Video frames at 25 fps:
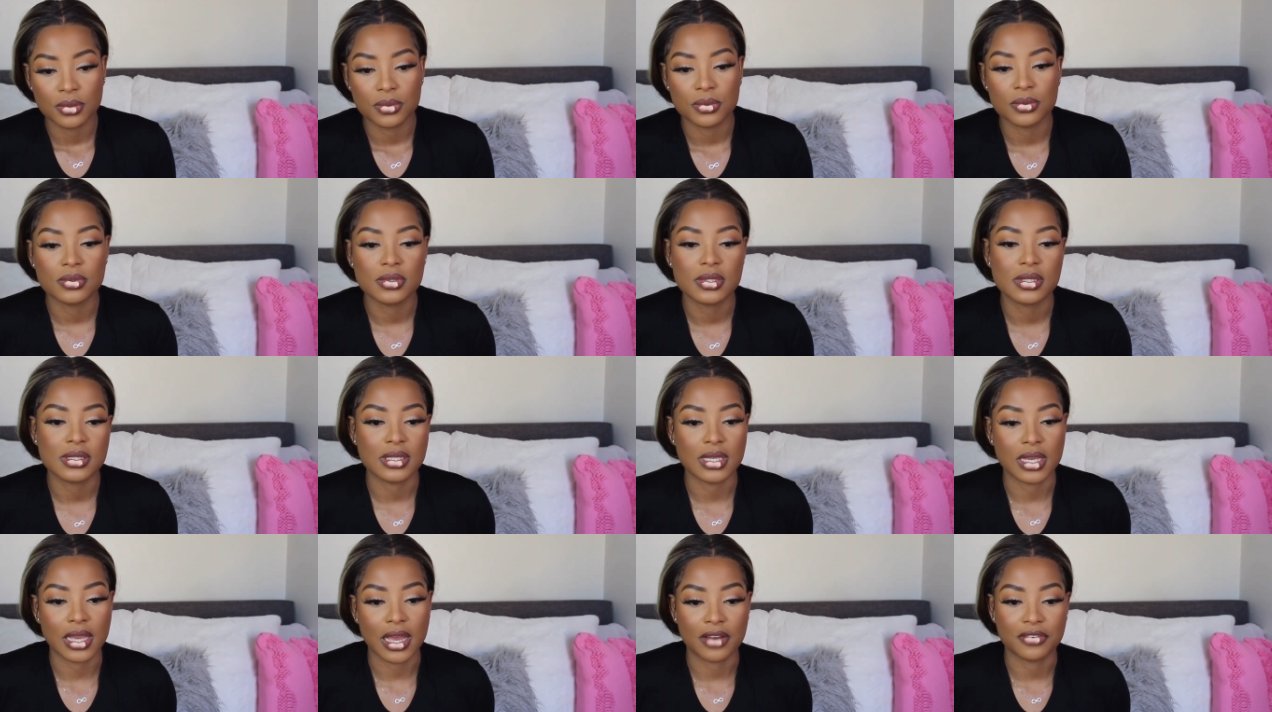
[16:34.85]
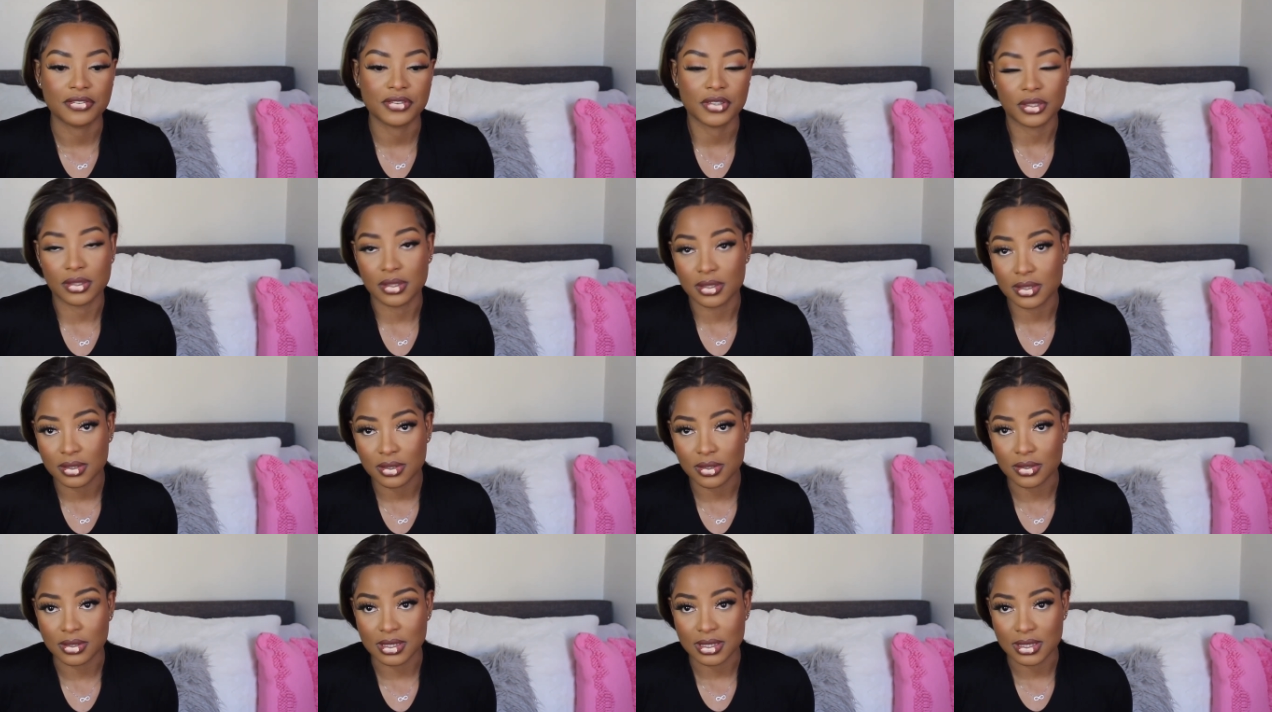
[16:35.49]
We'll see after
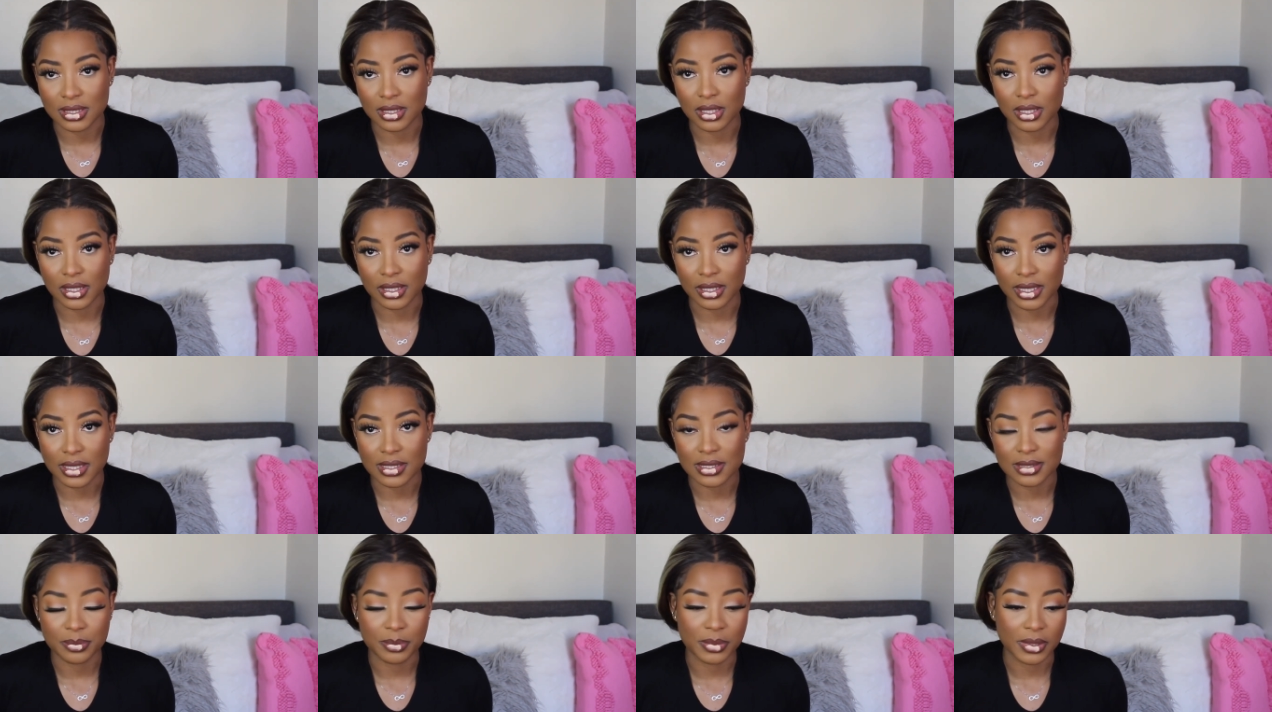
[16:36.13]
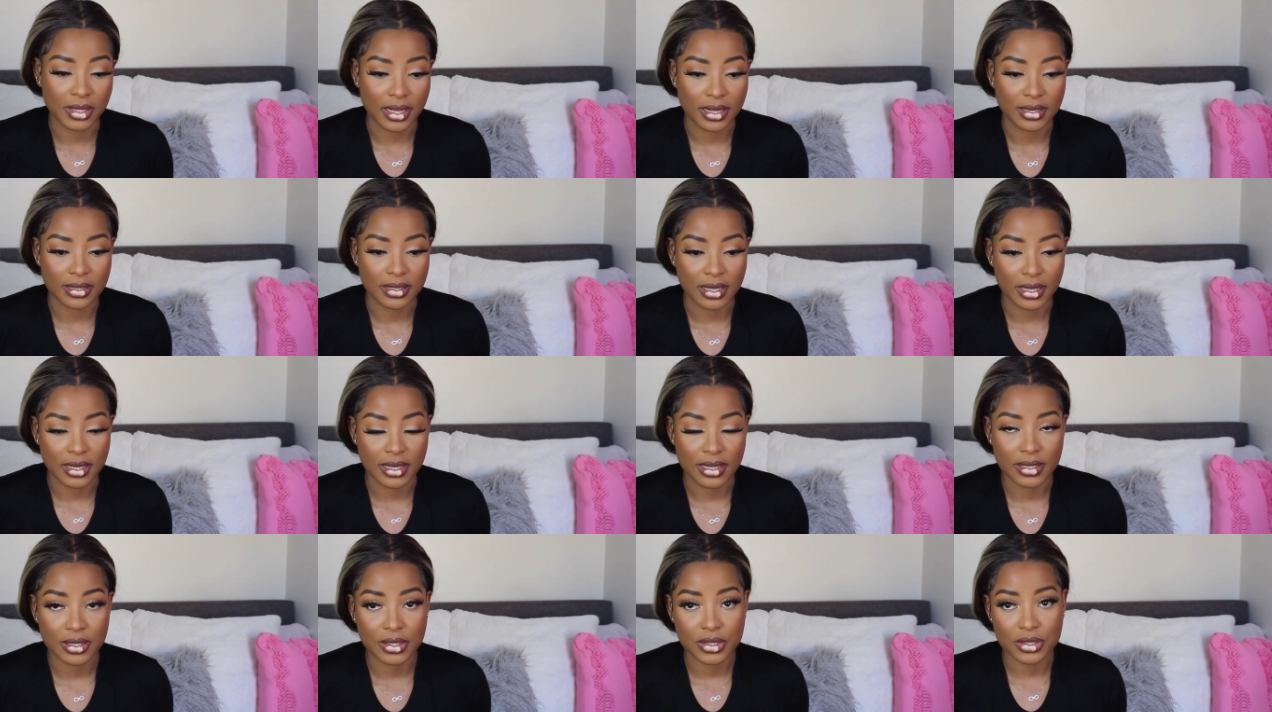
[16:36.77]
this concealer gets
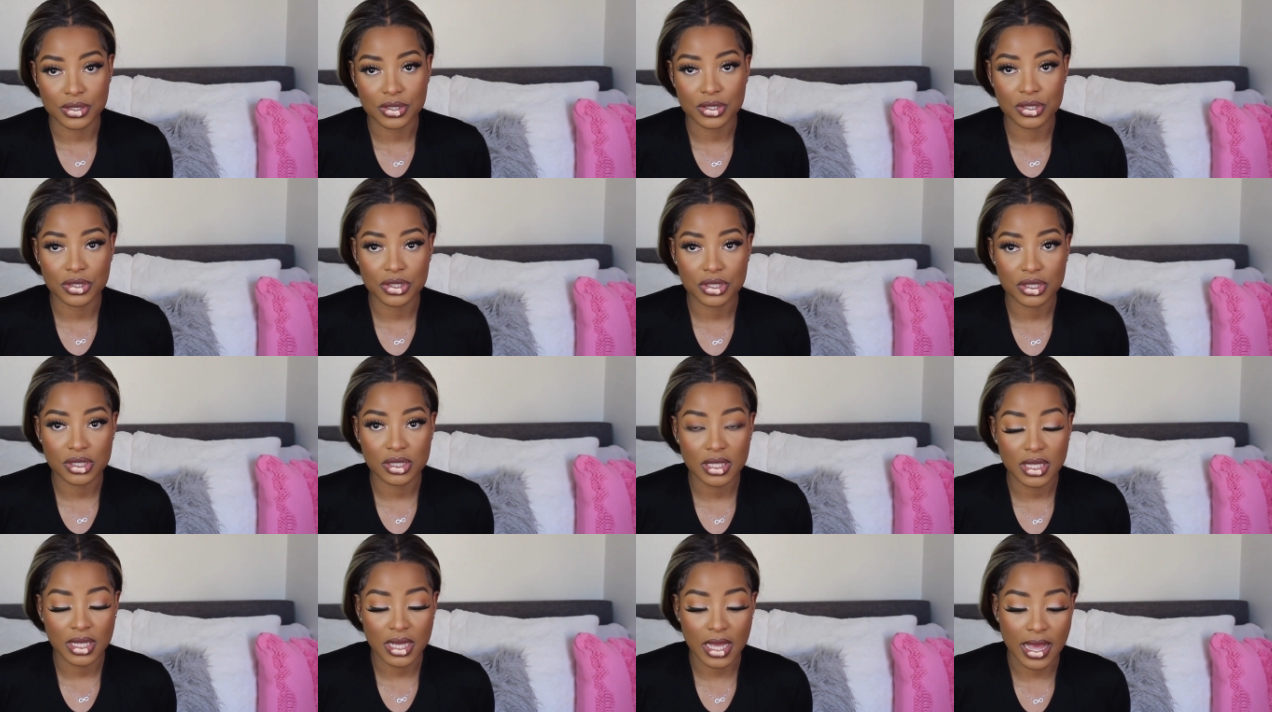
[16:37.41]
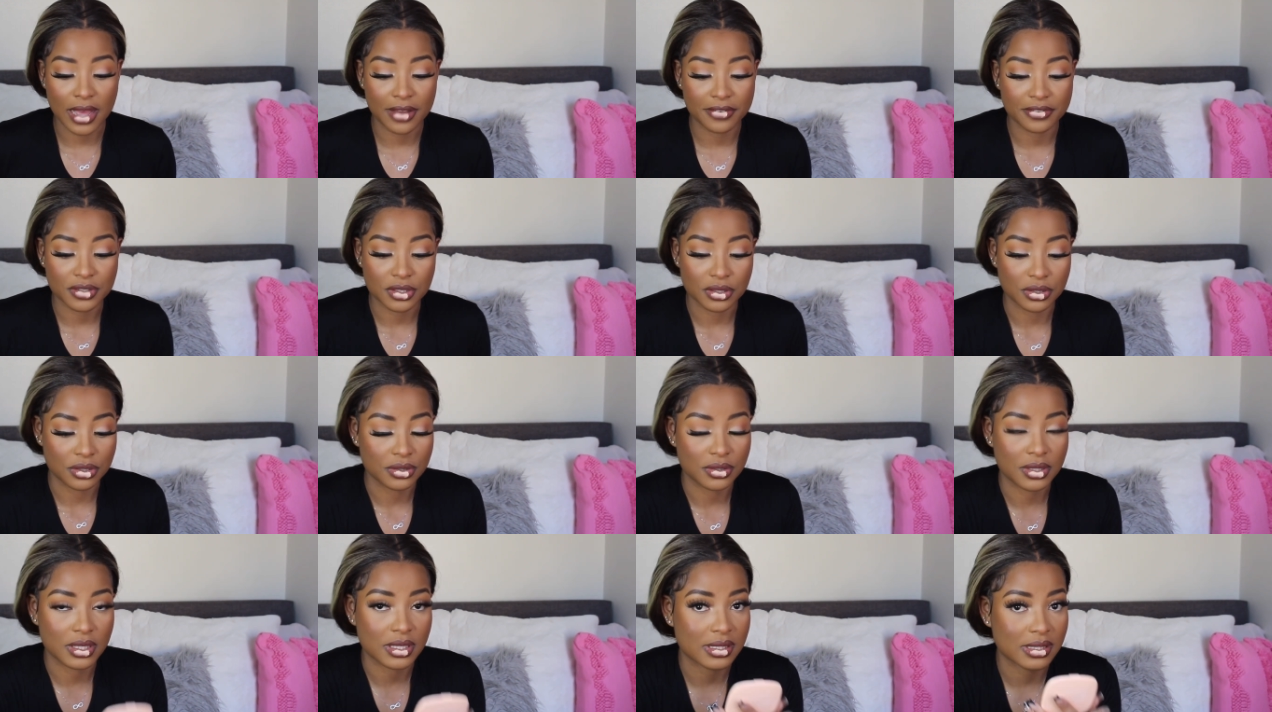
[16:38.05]
blended. Because usually I have to
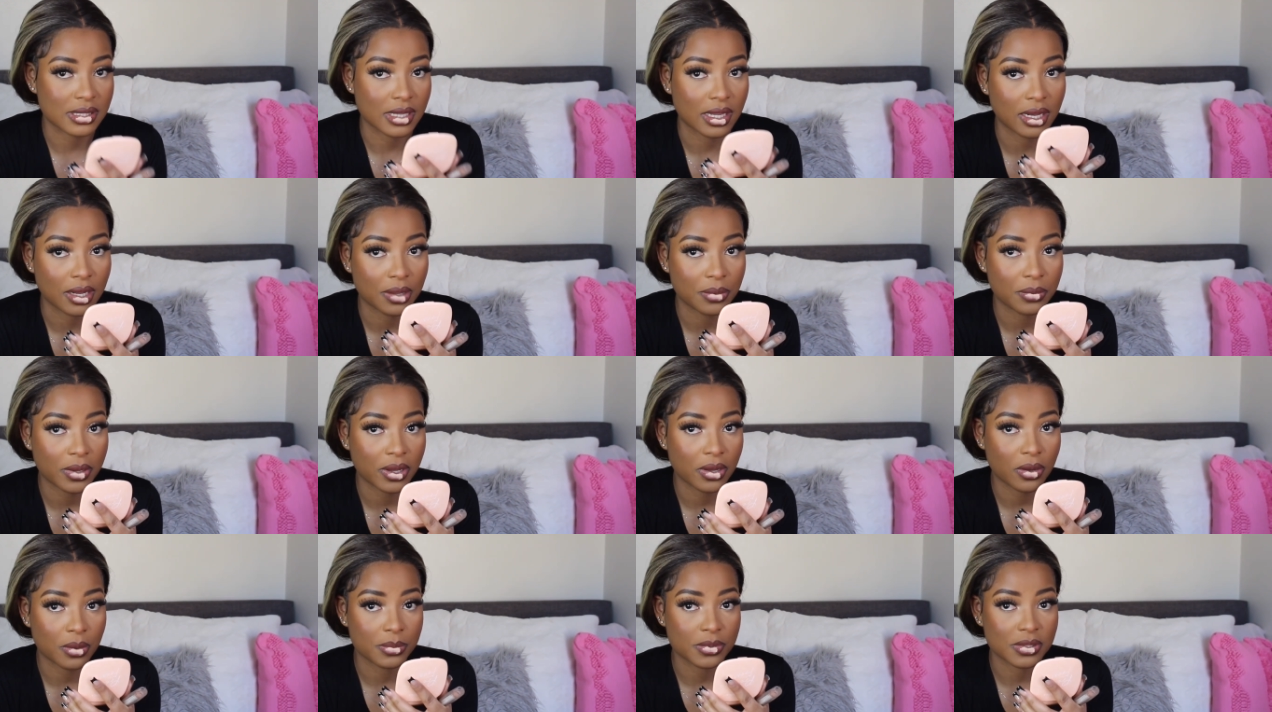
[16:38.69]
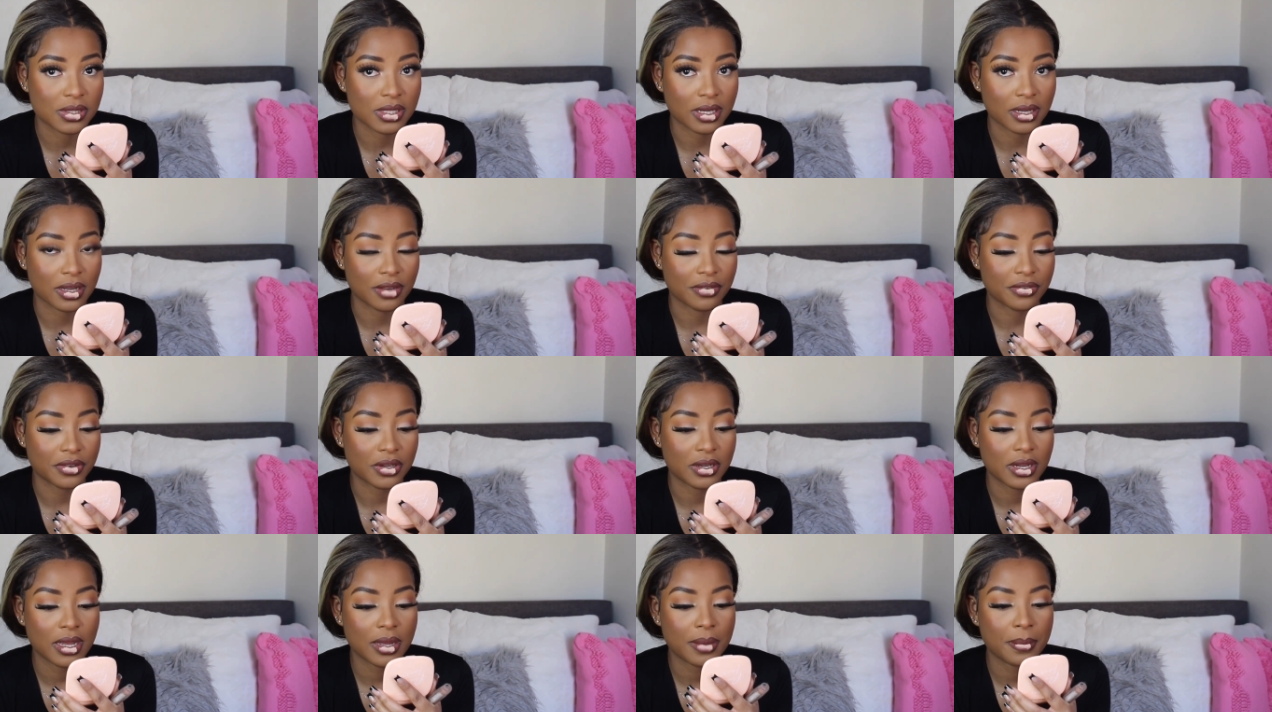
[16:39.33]
do this anyway, almost like
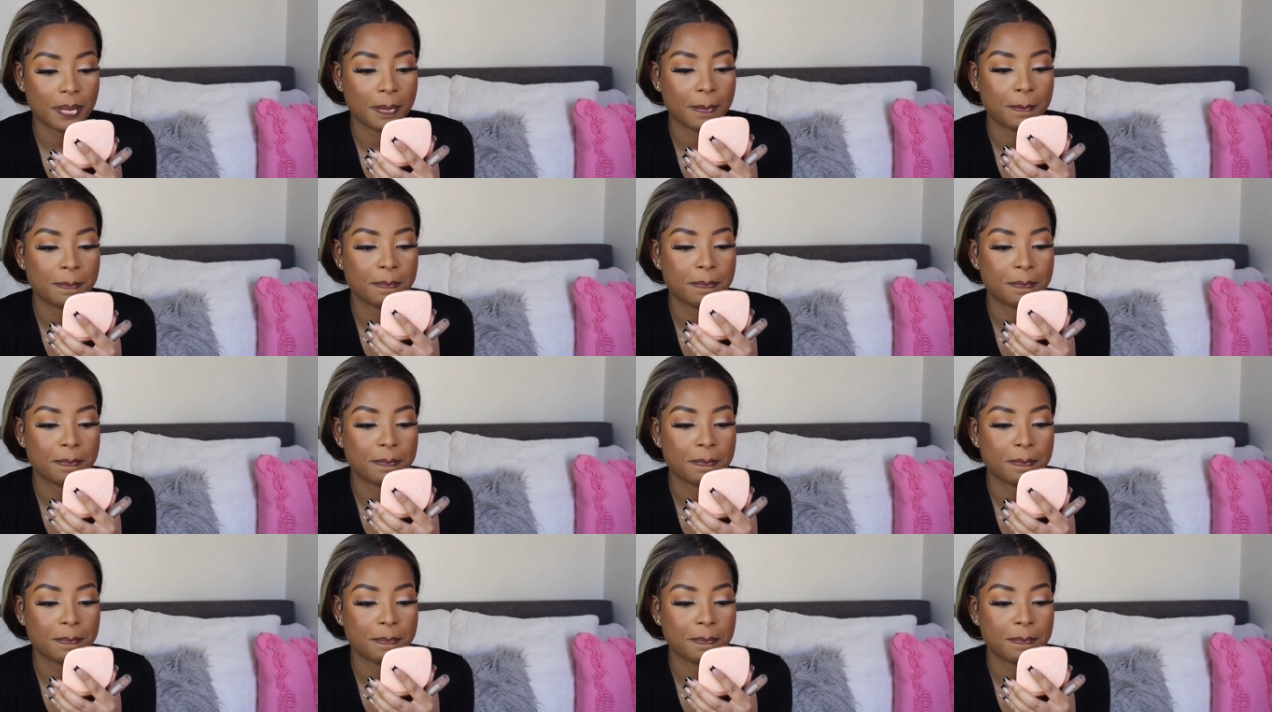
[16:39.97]
every day.